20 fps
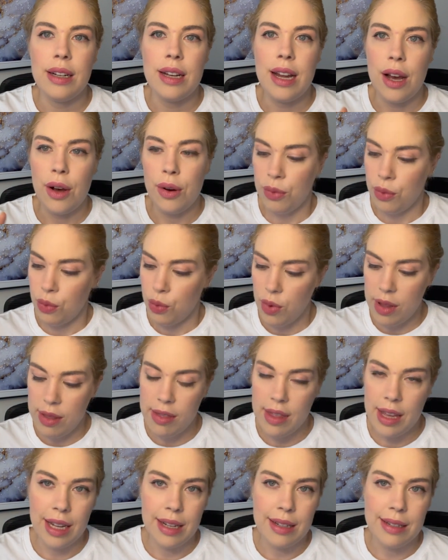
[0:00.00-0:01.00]
Now, one
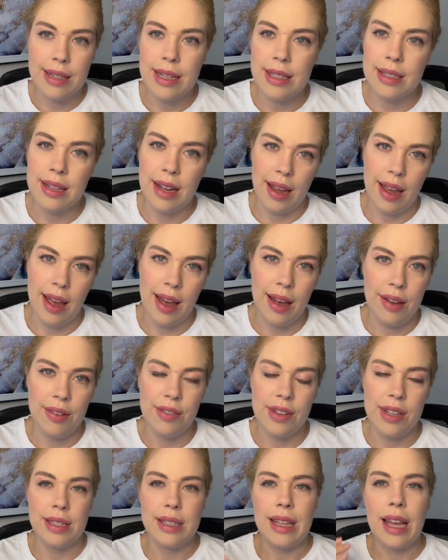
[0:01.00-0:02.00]
thing it does not
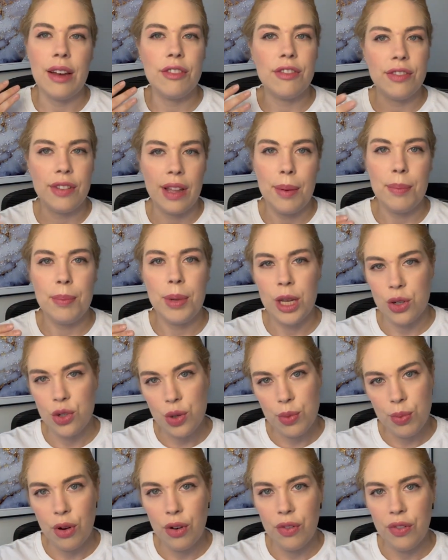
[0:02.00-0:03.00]
have is that flat
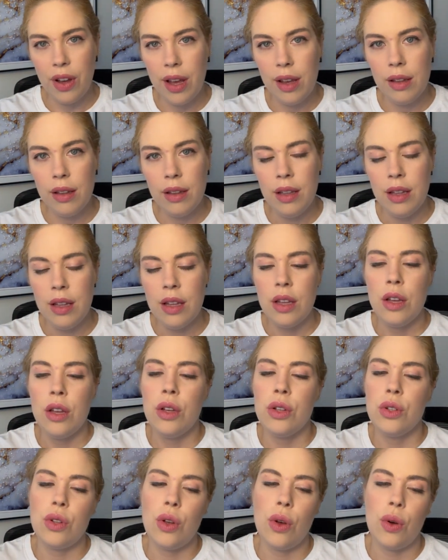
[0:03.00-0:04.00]
picture profile.
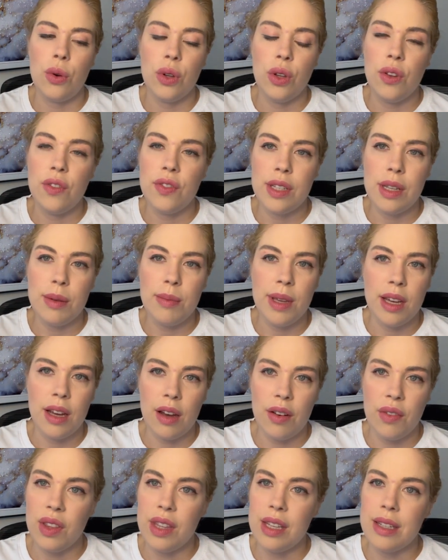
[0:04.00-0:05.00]
So you've seen me
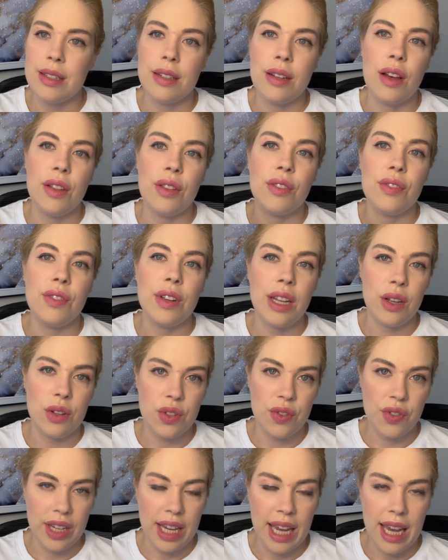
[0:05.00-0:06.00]
cover this in other
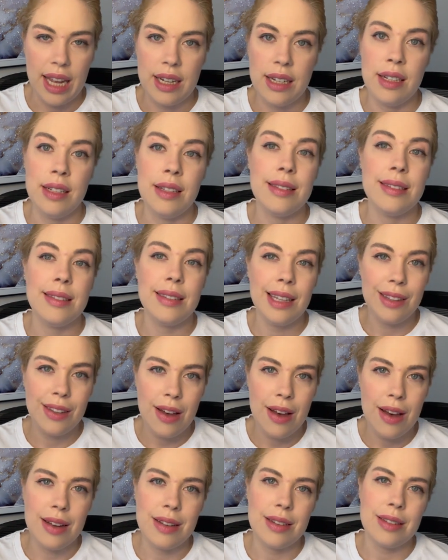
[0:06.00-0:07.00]
videos for Canon,
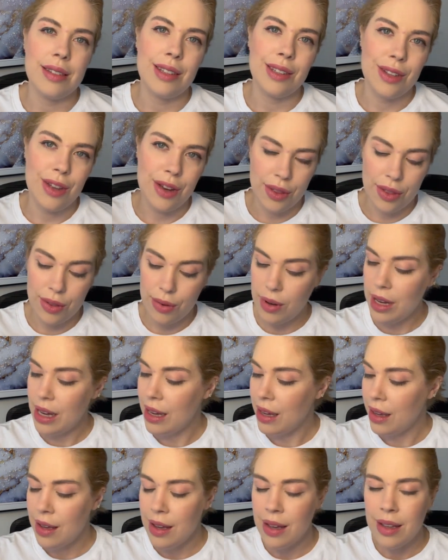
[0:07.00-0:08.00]
C-Log, C-Log
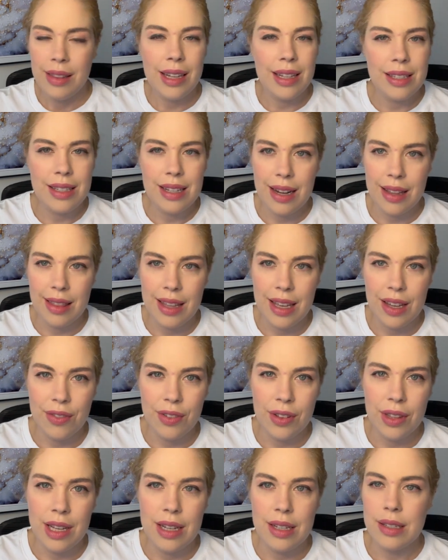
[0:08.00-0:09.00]
3. That's not a thing
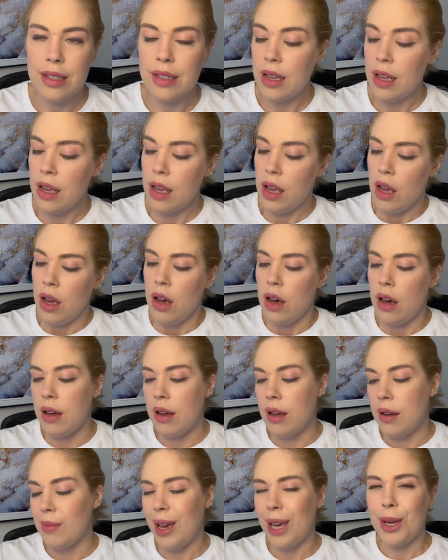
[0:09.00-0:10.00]
for this.
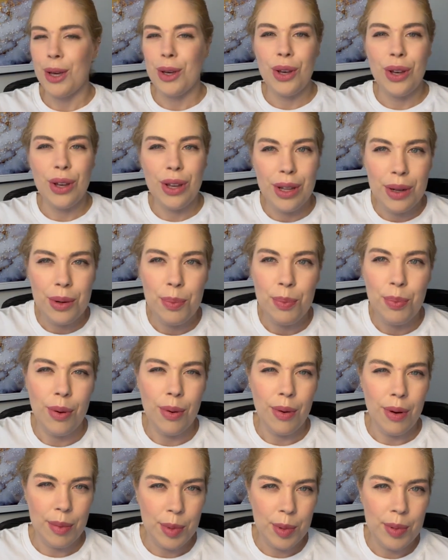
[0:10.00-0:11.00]
I could
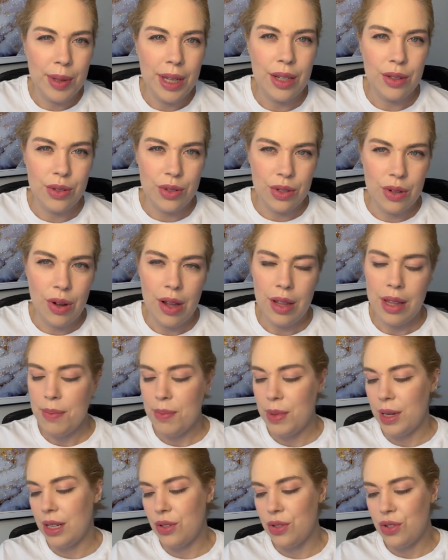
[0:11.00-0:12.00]
probably install it,
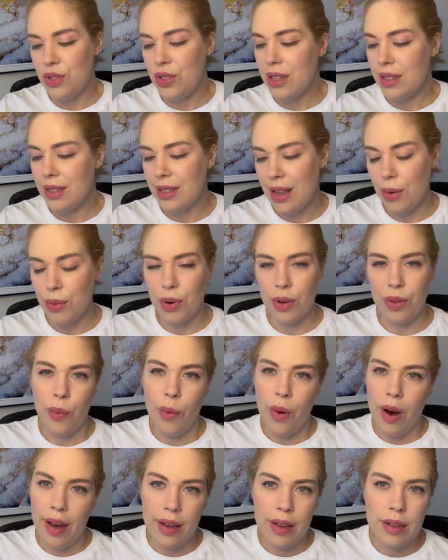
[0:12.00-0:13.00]
but it's just not
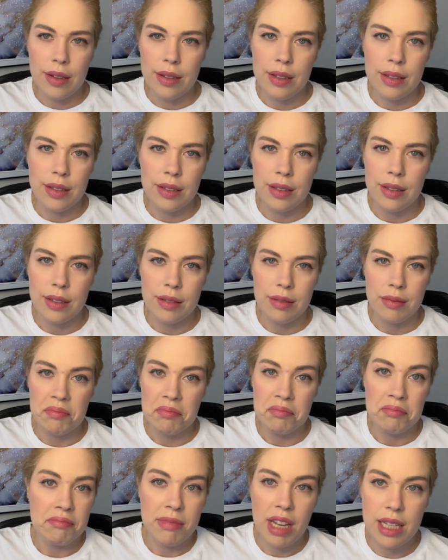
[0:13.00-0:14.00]
worthwhile.
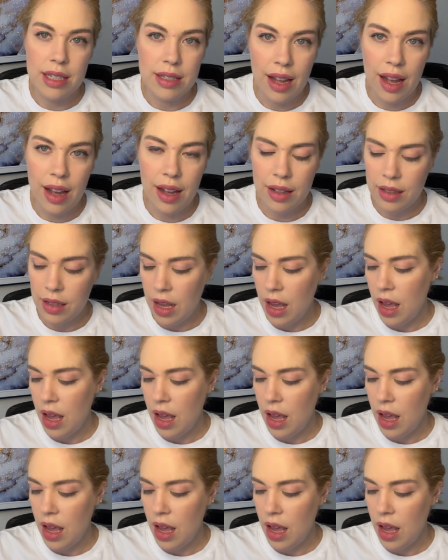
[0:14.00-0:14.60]
It's not.